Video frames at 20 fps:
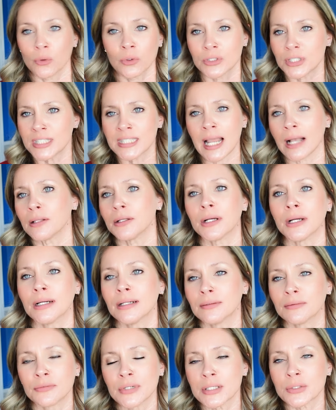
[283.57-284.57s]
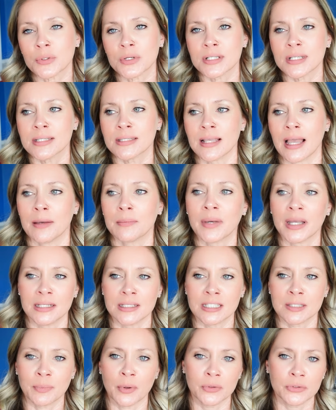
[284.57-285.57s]
stellar resources at my
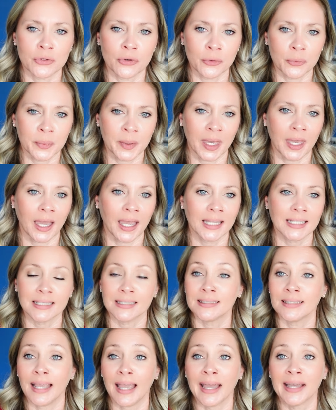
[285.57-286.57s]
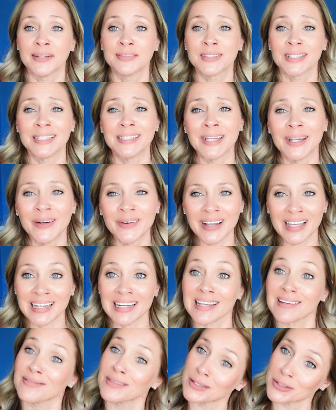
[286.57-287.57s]
disposal, but I didn't have to do
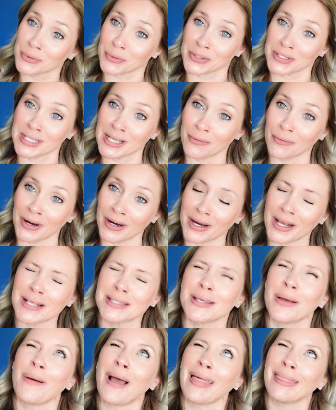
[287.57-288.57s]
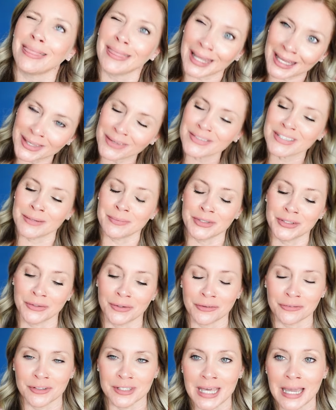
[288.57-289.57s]
any of the sourcing work. So thank you,
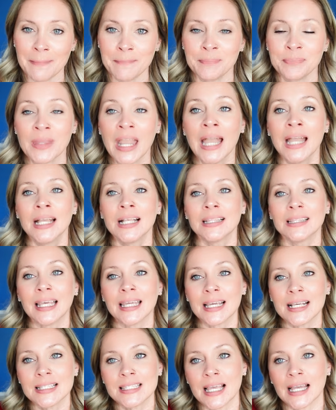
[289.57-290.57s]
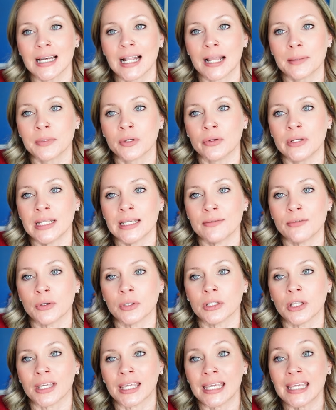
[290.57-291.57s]
Timberdoodle, for that. Like I said, I'm going to give you
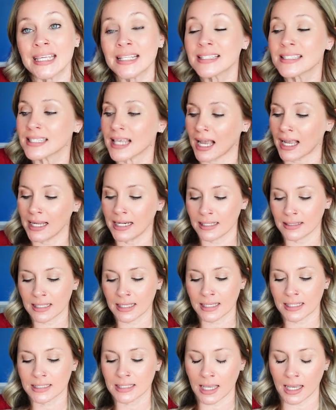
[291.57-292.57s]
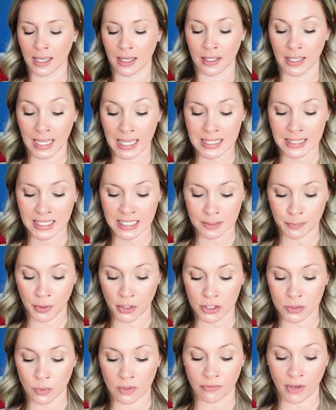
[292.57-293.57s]
a look inside these uh, these
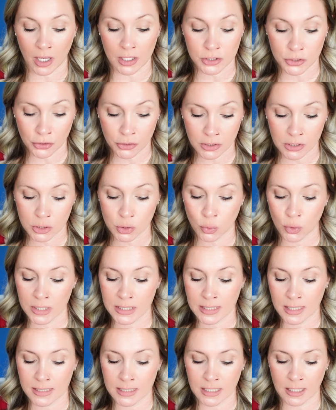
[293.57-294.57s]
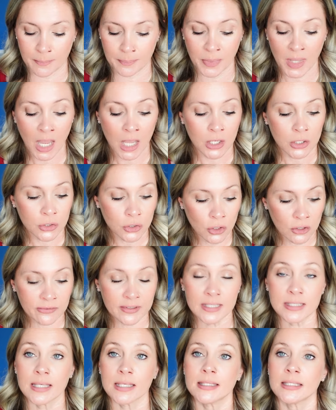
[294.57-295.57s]
books. We've got circulatory system,
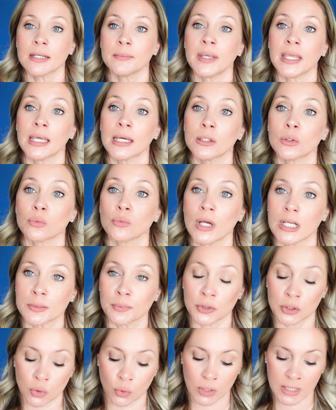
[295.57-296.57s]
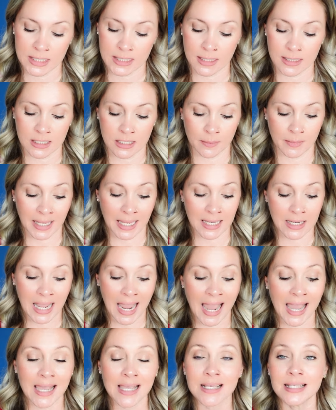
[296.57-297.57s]
nervous system, and respiratory system. And
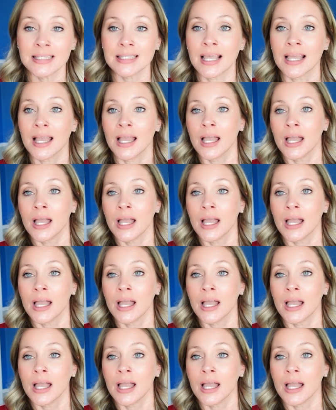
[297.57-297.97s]
as